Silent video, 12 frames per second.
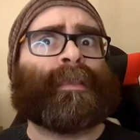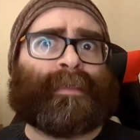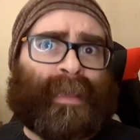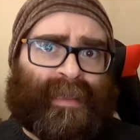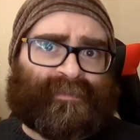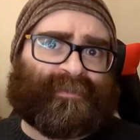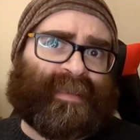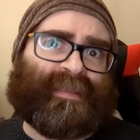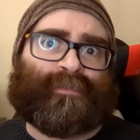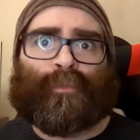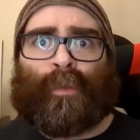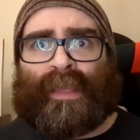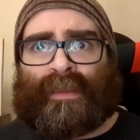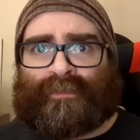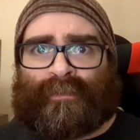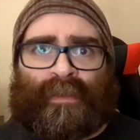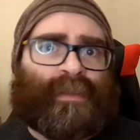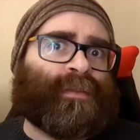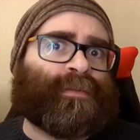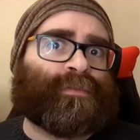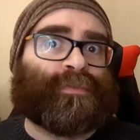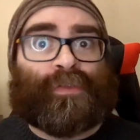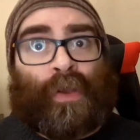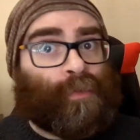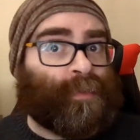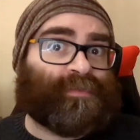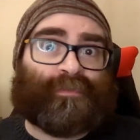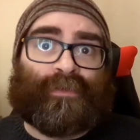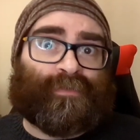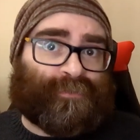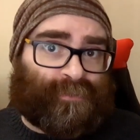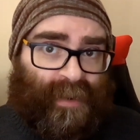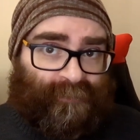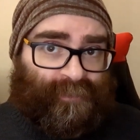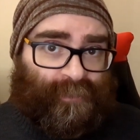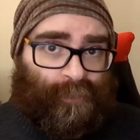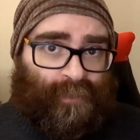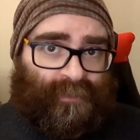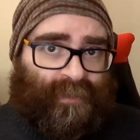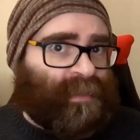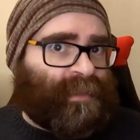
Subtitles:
Yes, it's weird. No, it's not for everyone.